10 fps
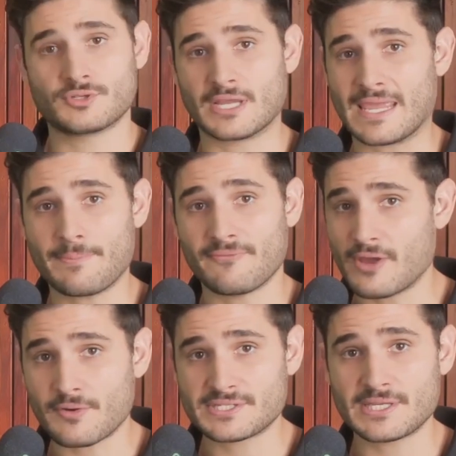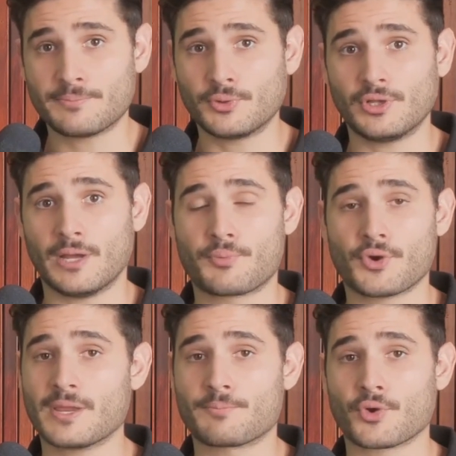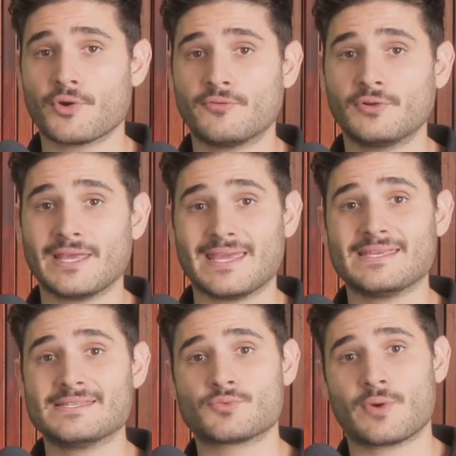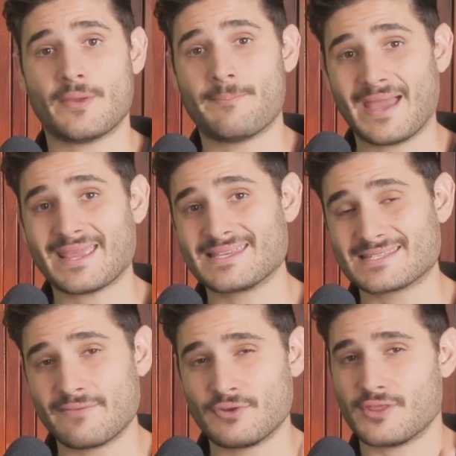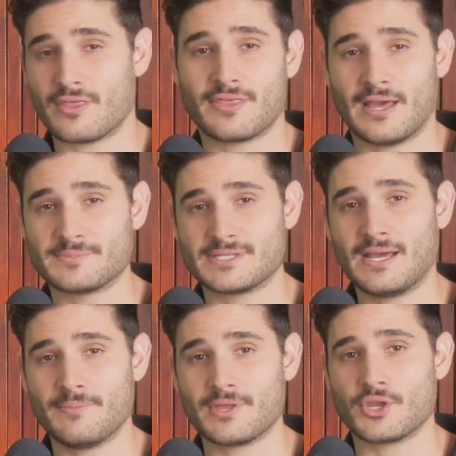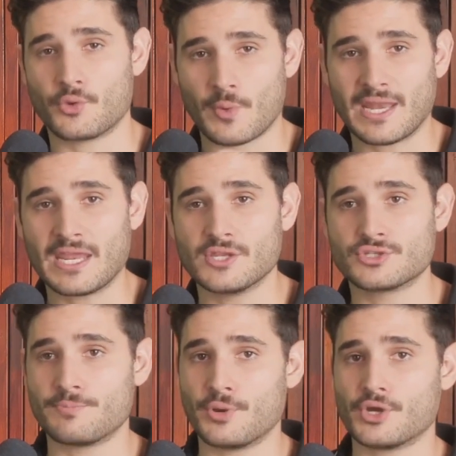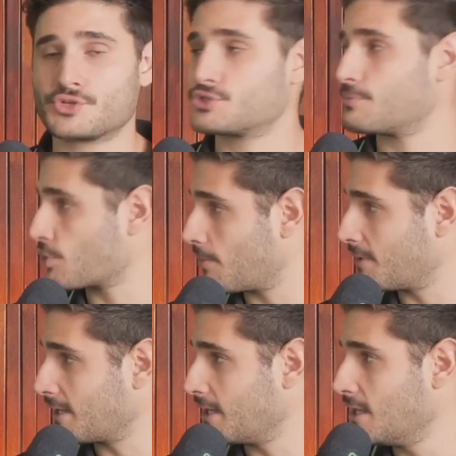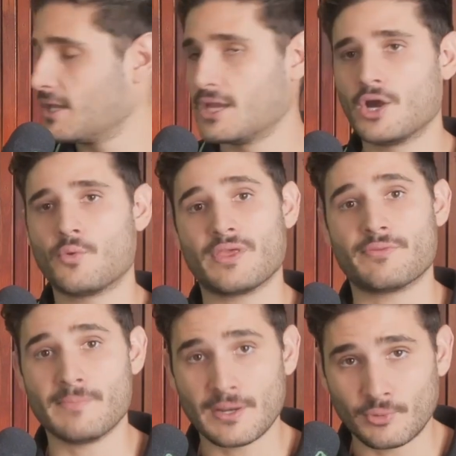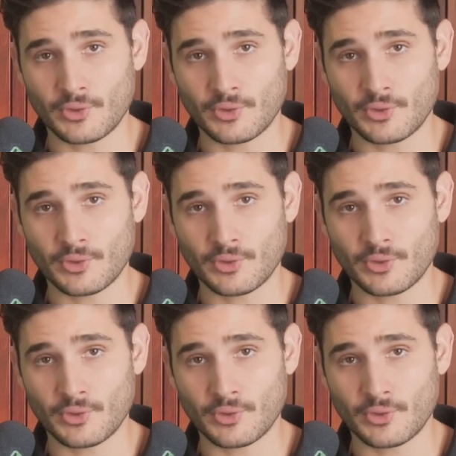To keep it very simple, a pre-approval is where the bank has given you the thumbs up that you're ready to purchase a property with minimal